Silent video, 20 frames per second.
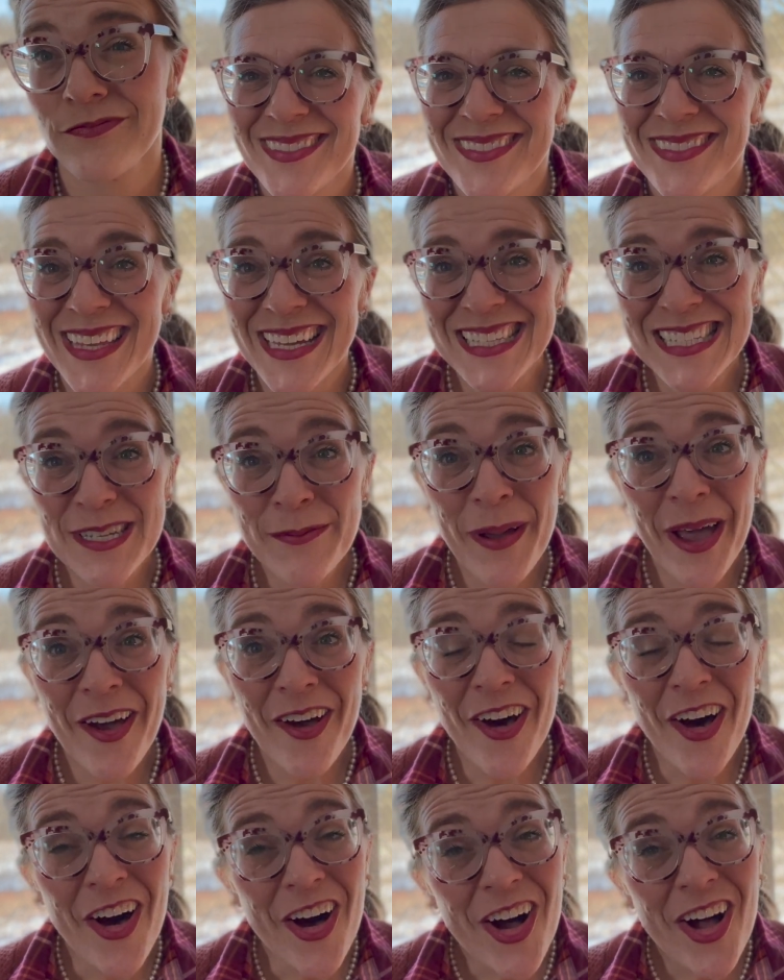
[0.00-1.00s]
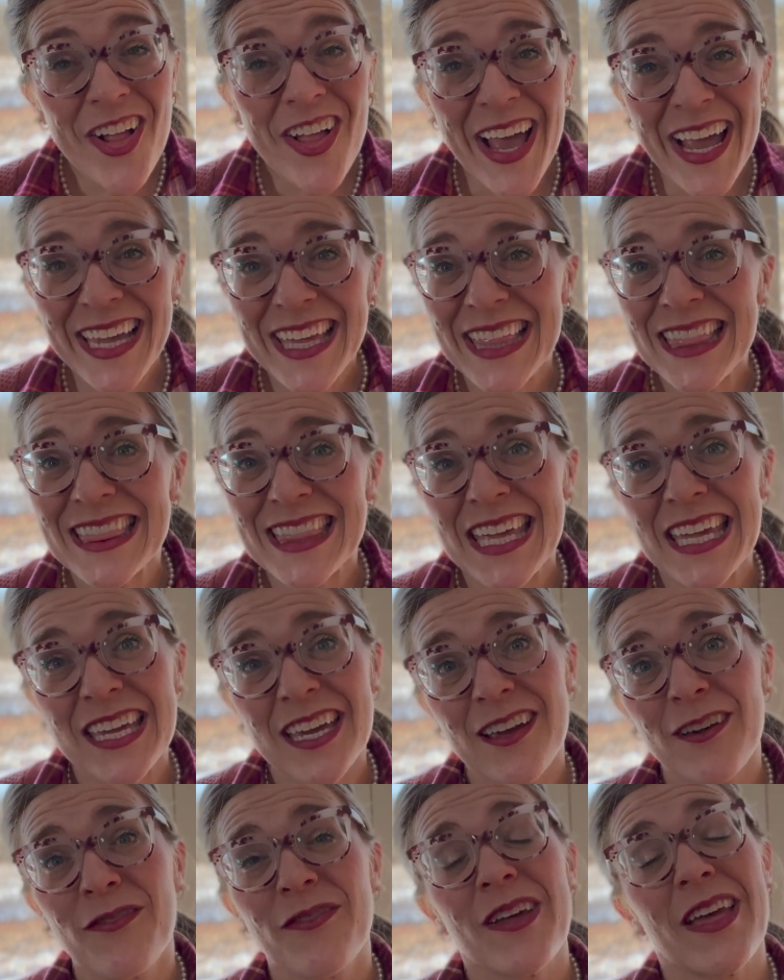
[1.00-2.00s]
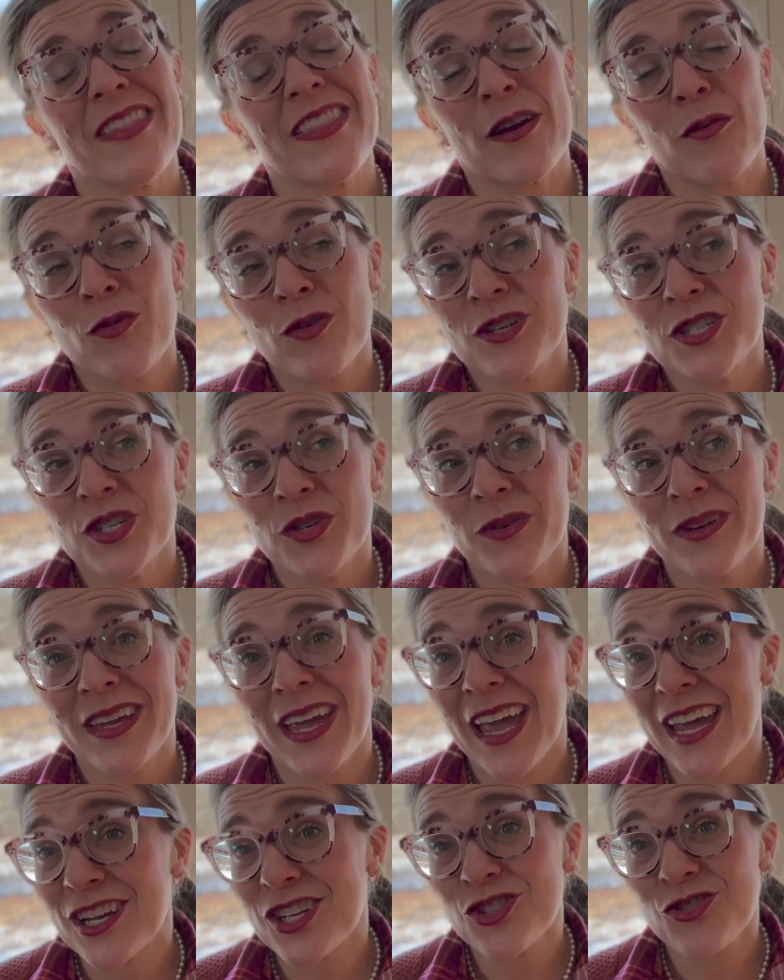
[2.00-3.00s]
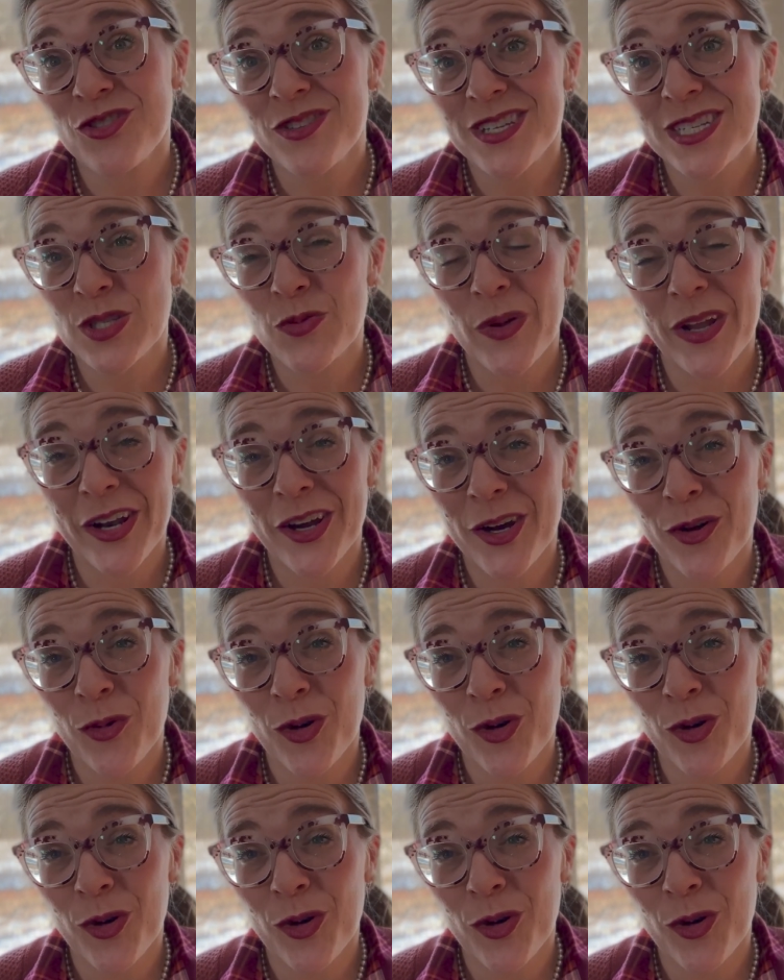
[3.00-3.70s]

That's about all I can think of that we're doing extra this winter.